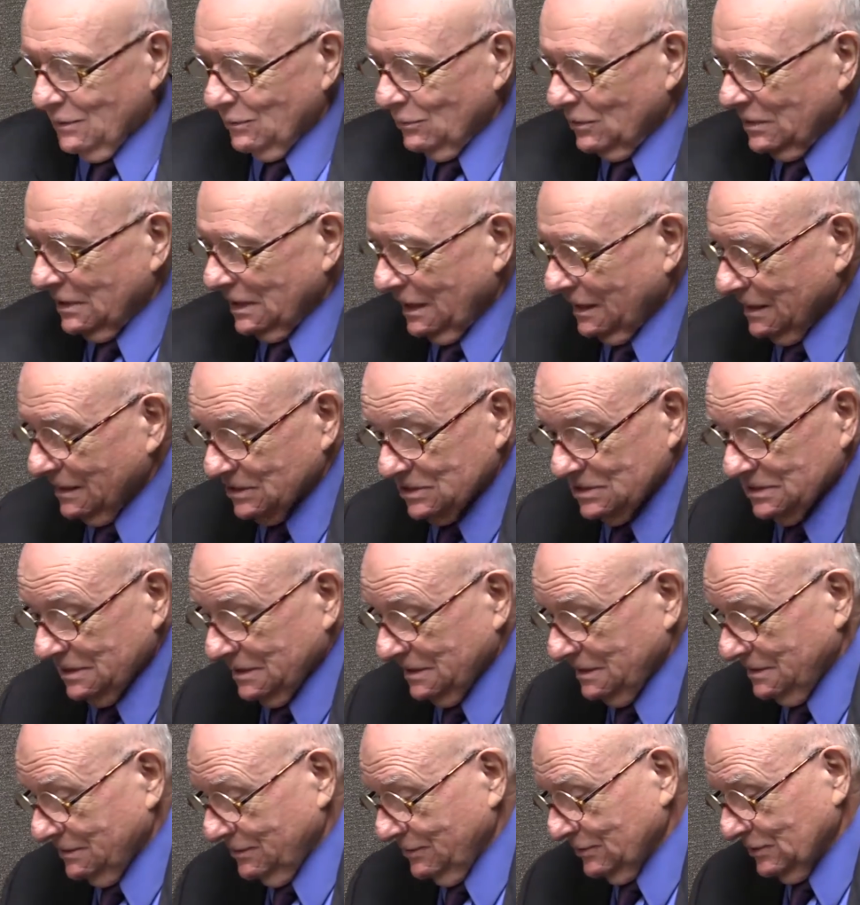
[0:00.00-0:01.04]
Well,
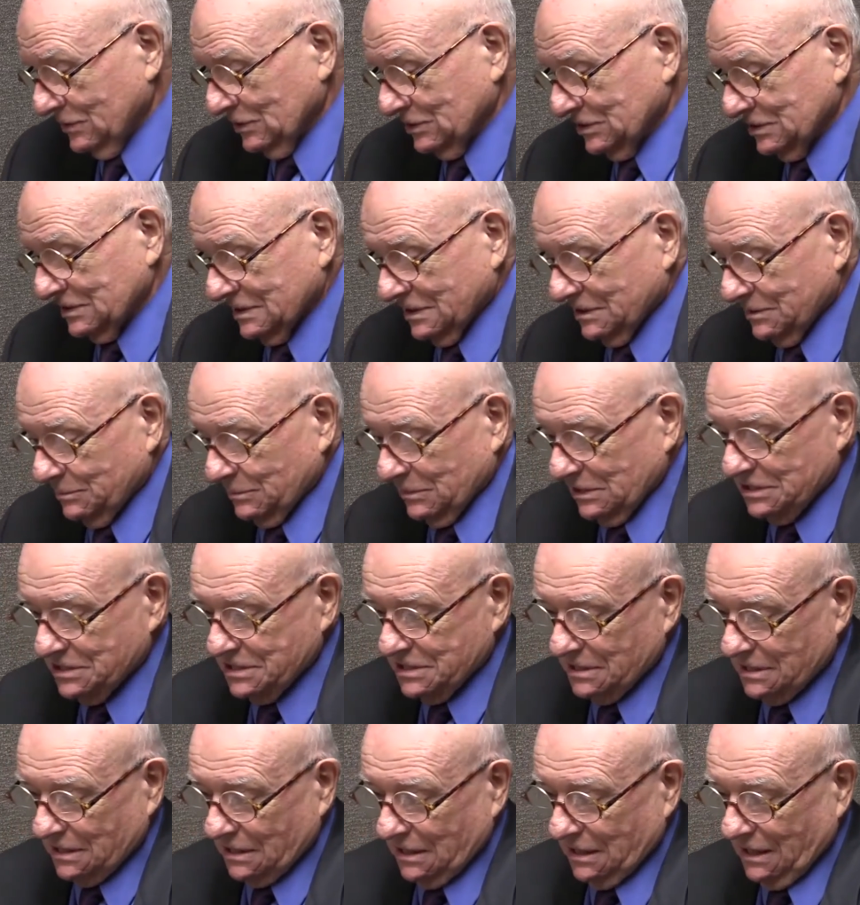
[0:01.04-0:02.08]
actually, the first
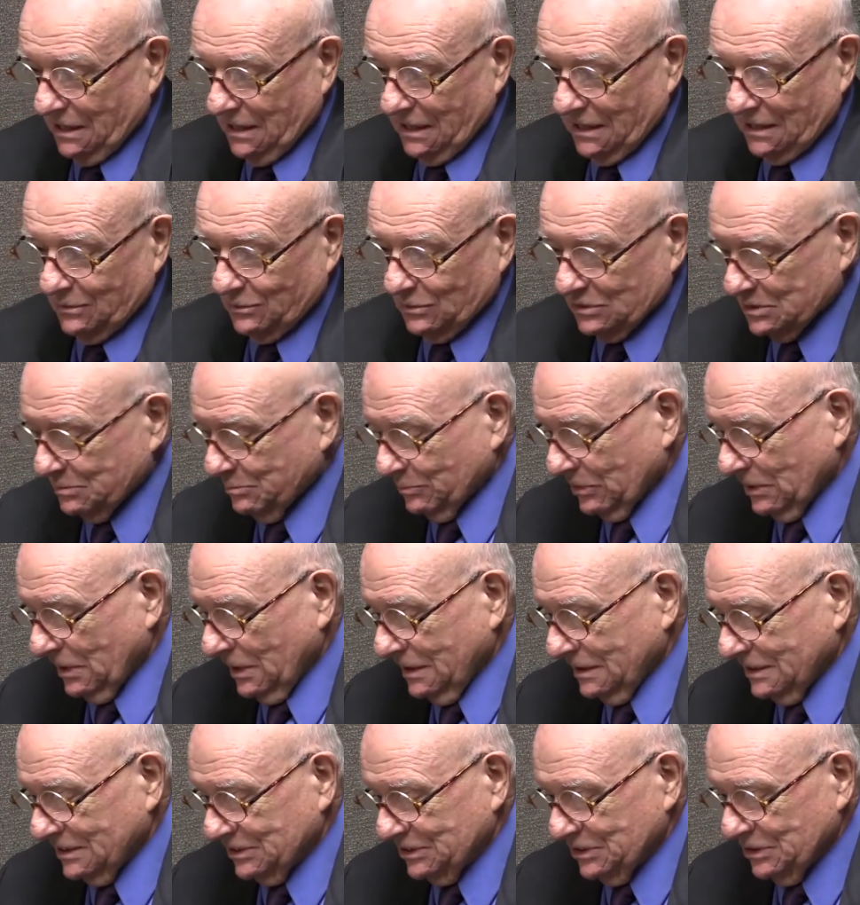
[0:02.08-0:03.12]
commission I had was
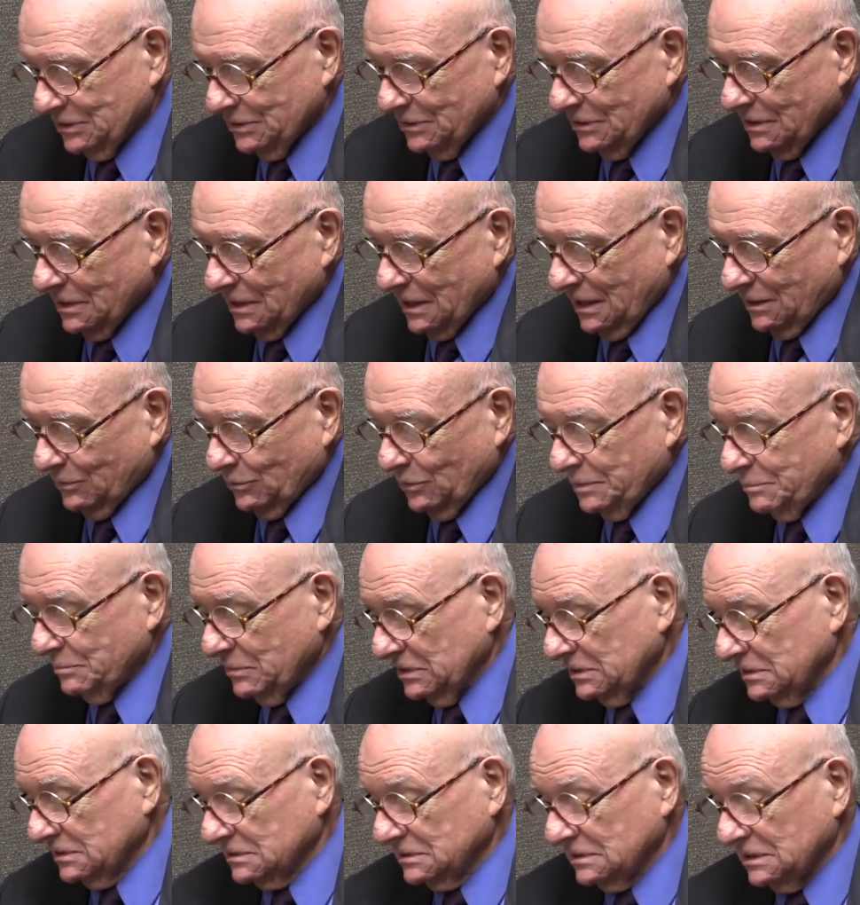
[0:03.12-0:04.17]
prior to that. We
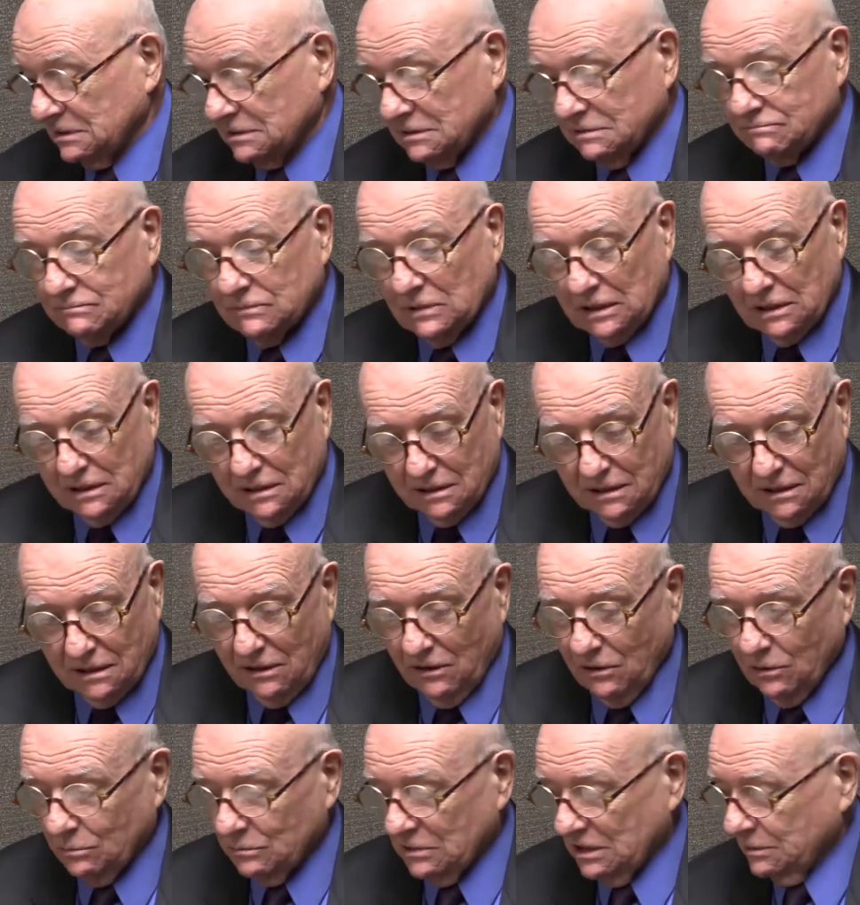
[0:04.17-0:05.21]
built a
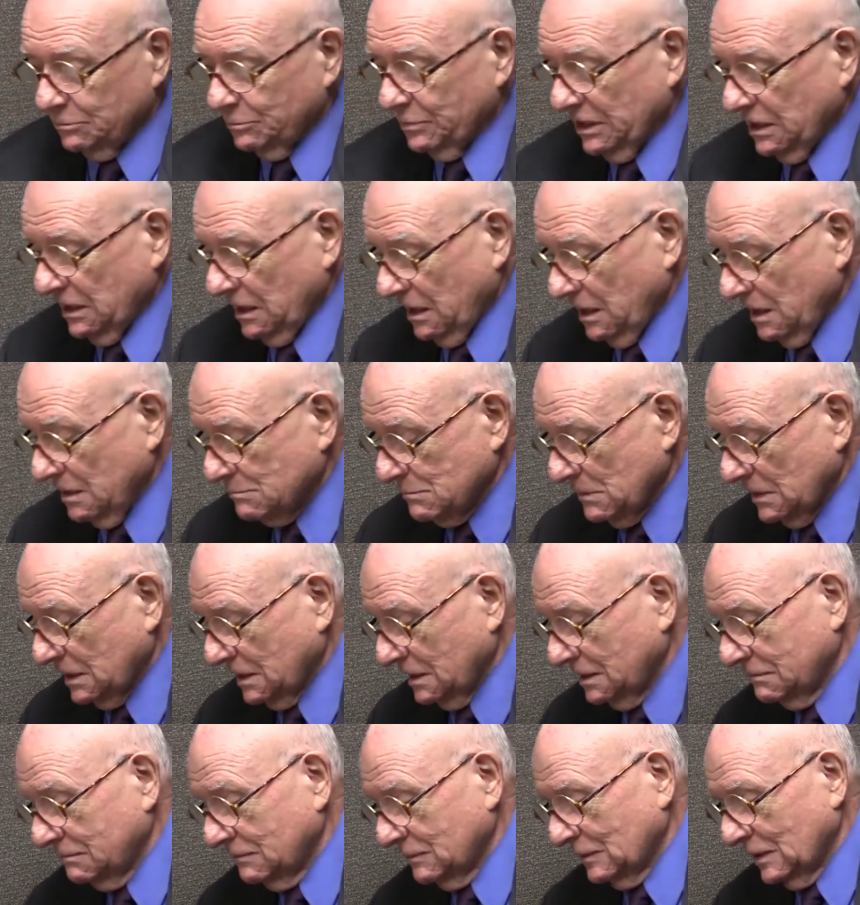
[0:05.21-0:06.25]
home that became
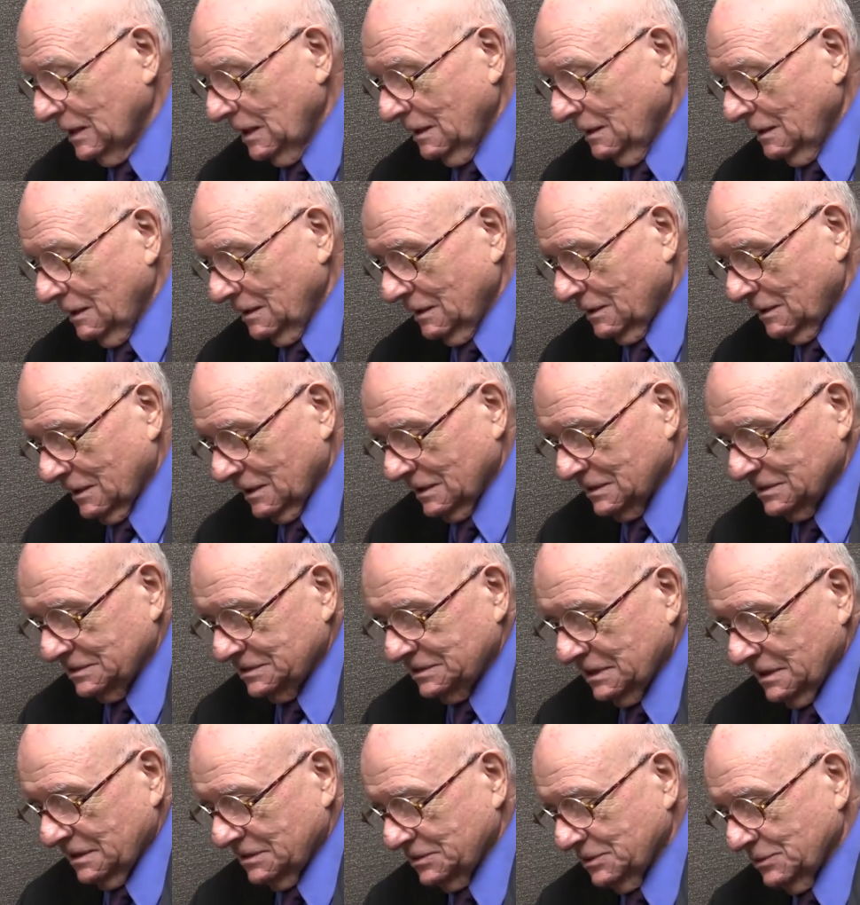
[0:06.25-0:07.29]
my
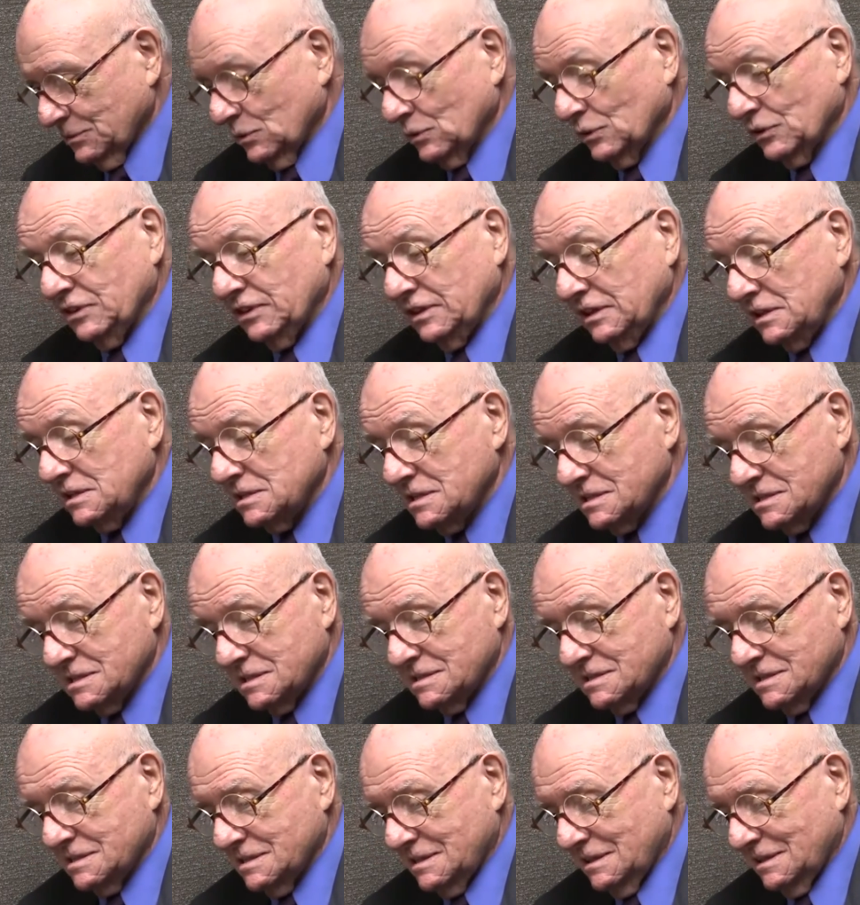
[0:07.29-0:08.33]
architectural
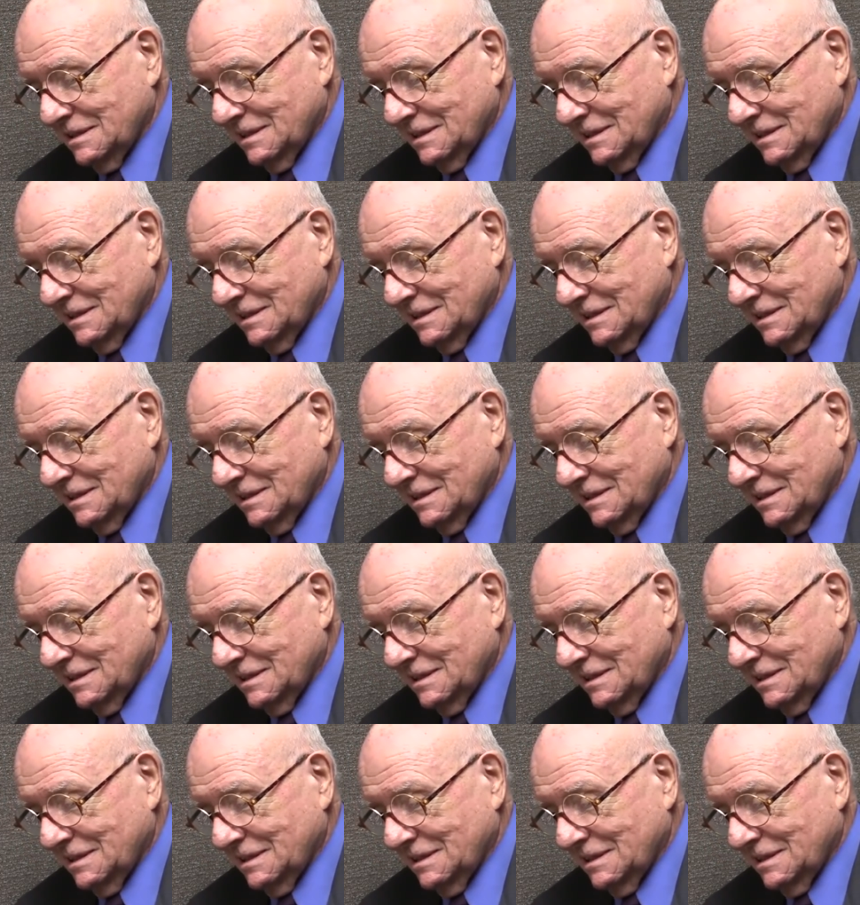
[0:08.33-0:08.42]
thesis